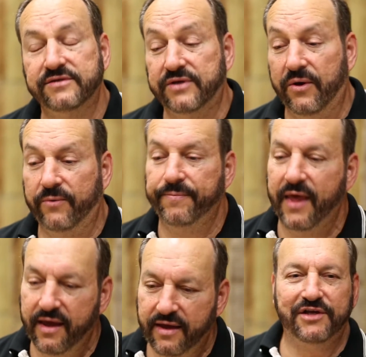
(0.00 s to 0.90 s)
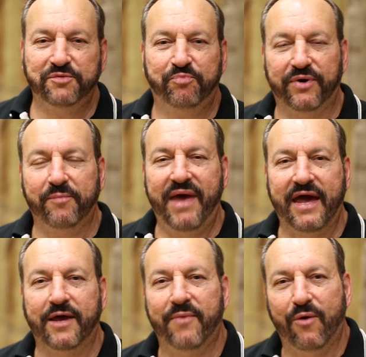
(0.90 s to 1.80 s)
So I just put them
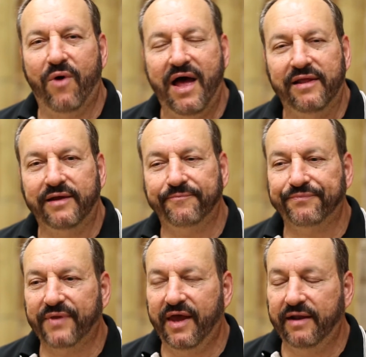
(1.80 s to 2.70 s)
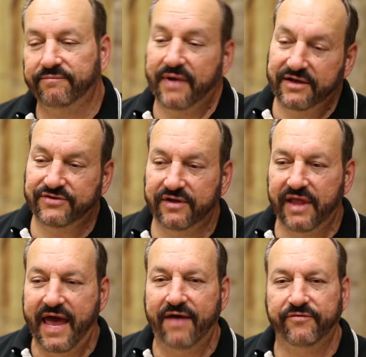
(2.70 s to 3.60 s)
back in my wallet, and I still have